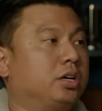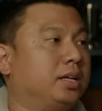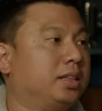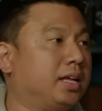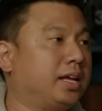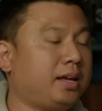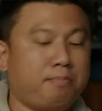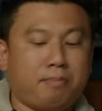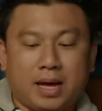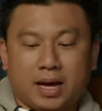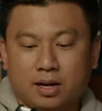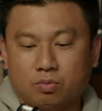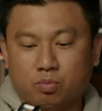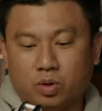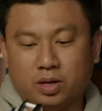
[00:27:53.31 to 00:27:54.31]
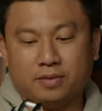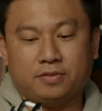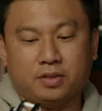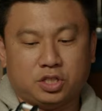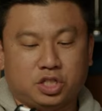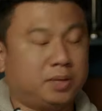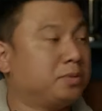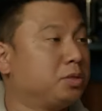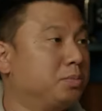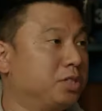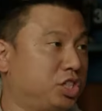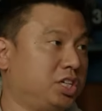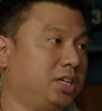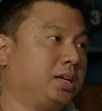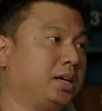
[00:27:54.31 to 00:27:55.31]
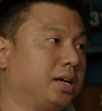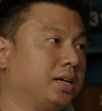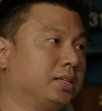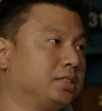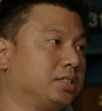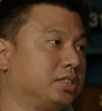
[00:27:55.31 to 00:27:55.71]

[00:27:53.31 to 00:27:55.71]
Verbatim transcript: and then he manned one of the ship's machine guns.